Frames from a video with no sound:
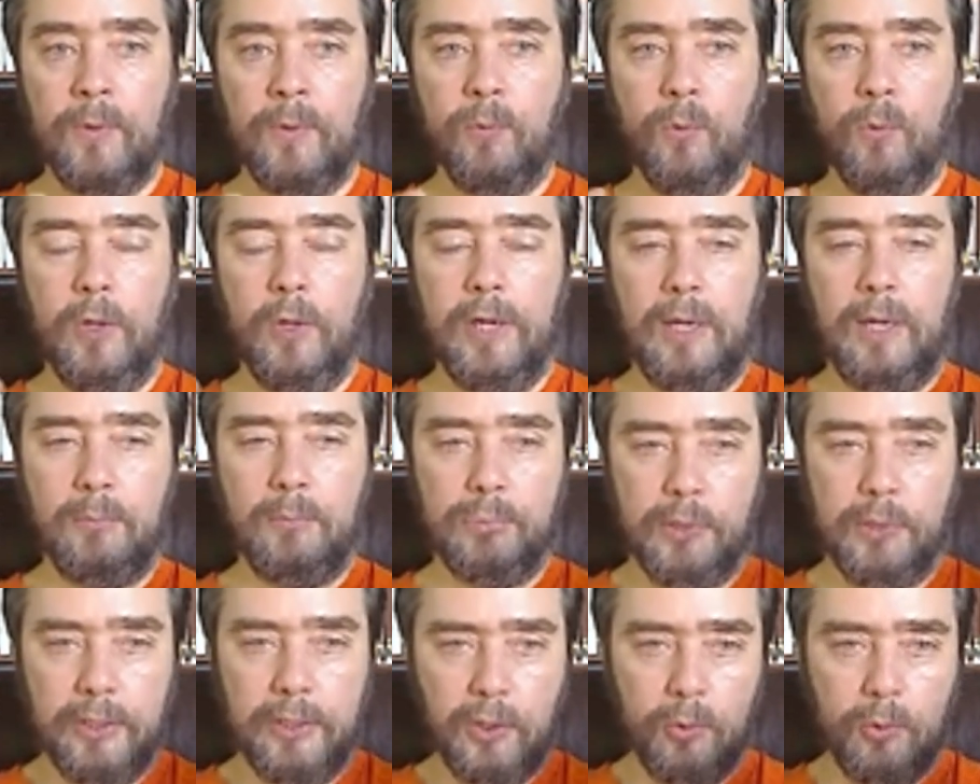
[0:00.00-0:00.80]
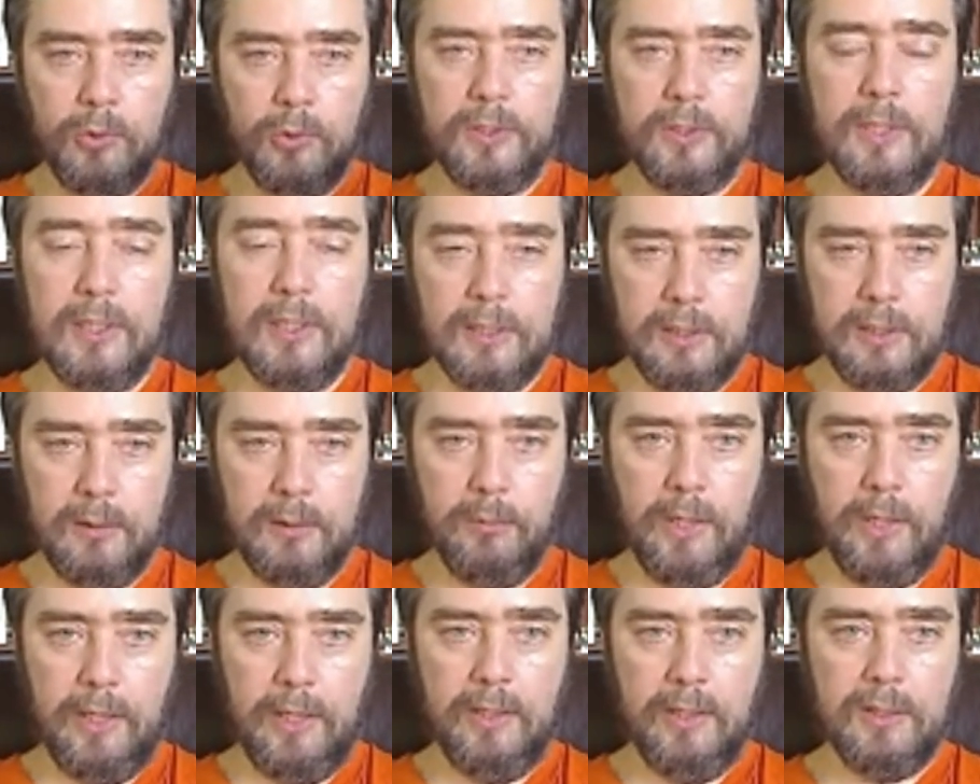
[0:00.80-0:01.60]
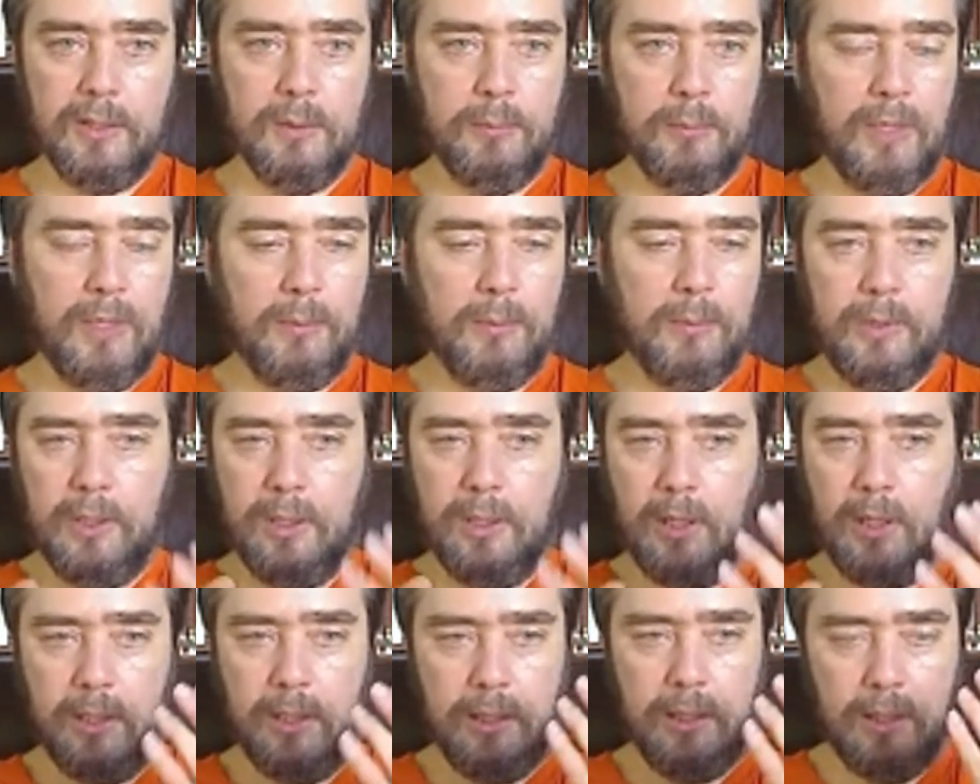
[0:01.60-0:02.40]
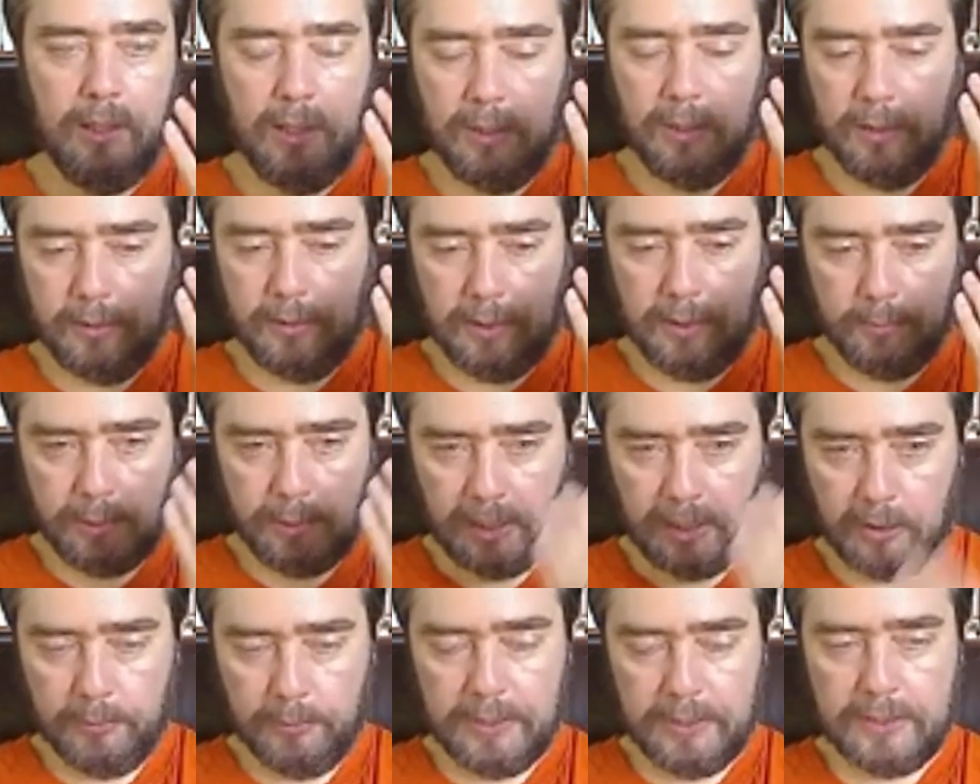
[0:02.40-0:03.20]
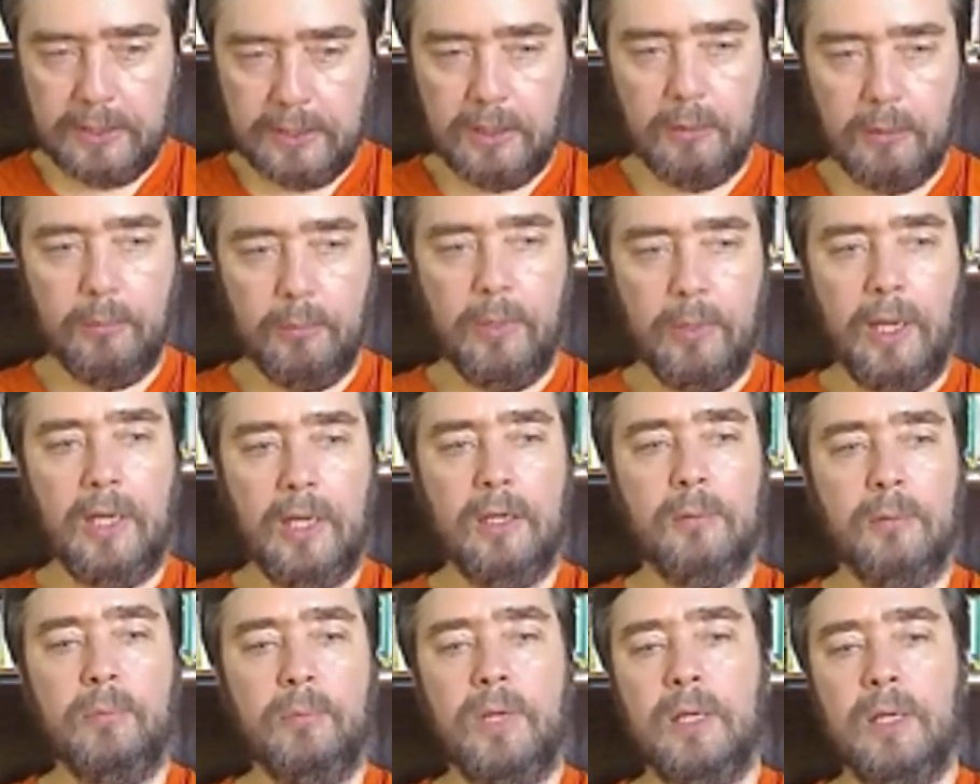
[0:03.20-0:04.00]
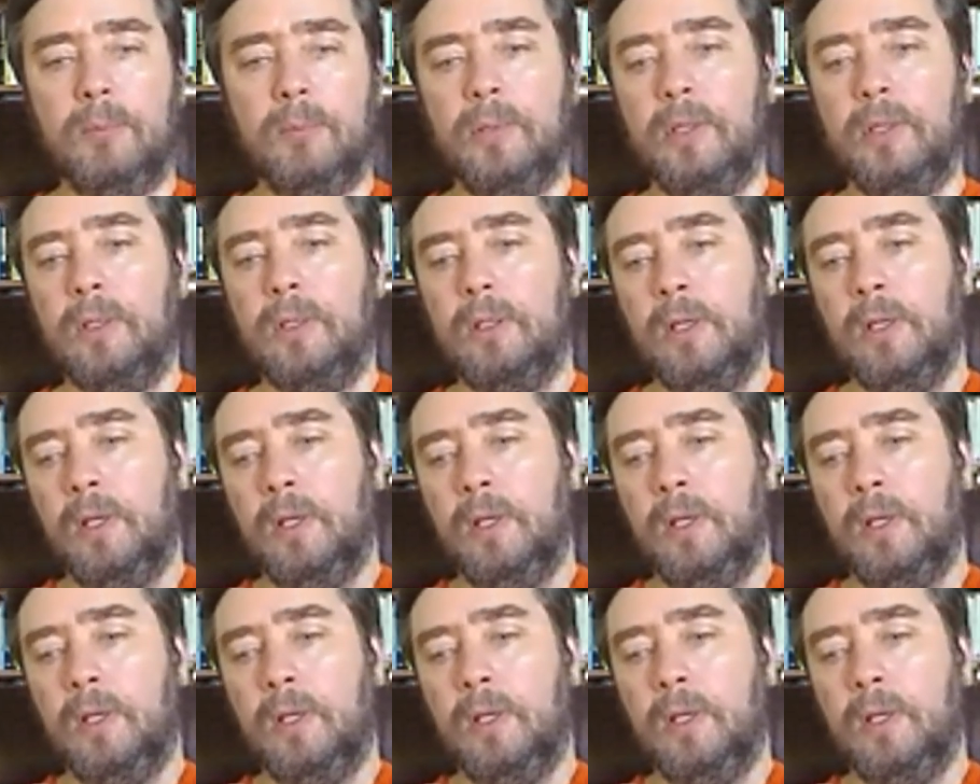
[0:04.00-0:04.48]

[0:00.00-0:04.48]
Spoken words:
When I bring you a system, and this may be a paramecium, and it may be